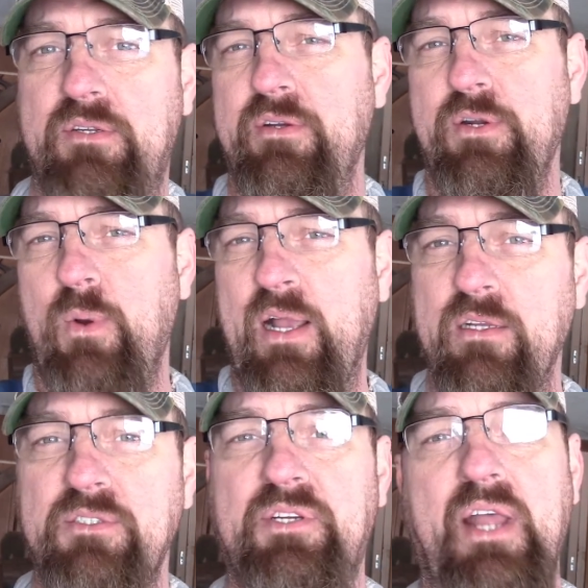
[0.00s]
the New
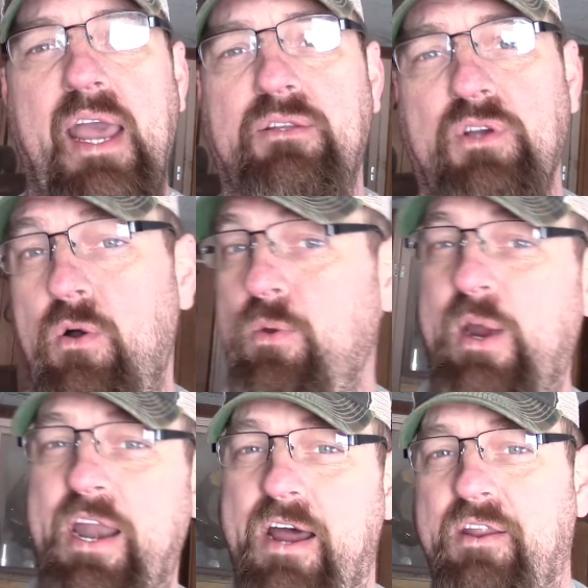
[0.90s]
England states, all the
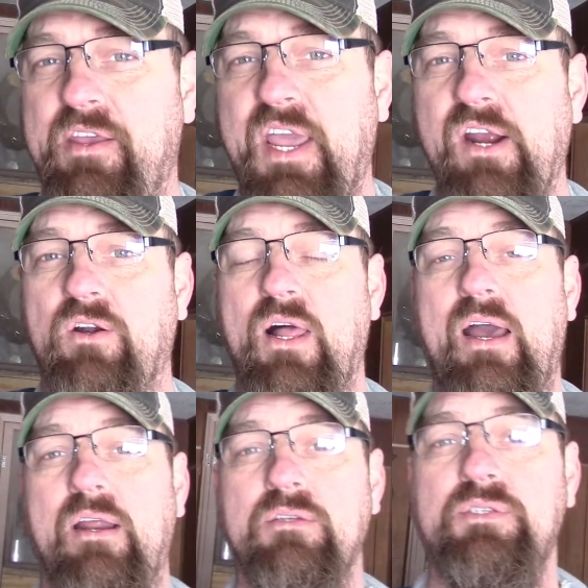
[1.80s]
way down to the
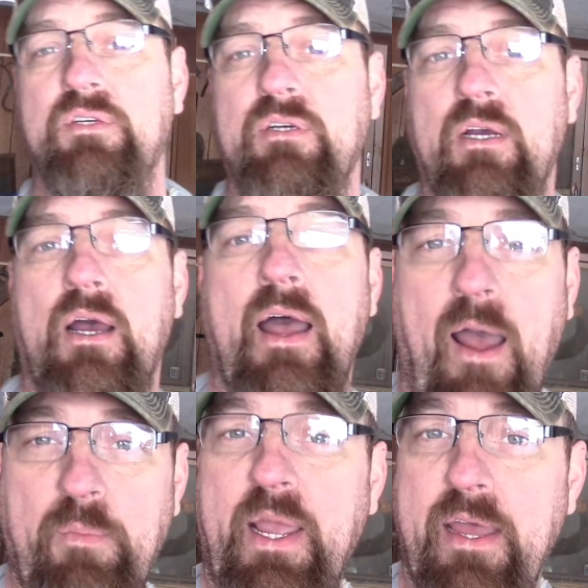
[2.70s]
Carolinas
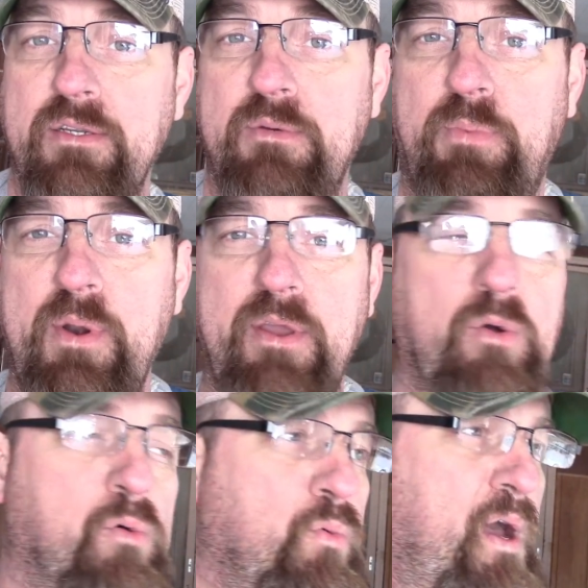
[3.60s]
have been getting some pretty
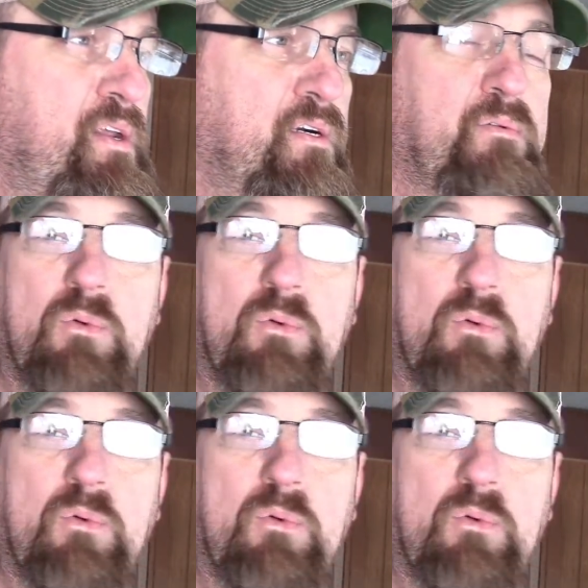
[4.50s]
cold weather.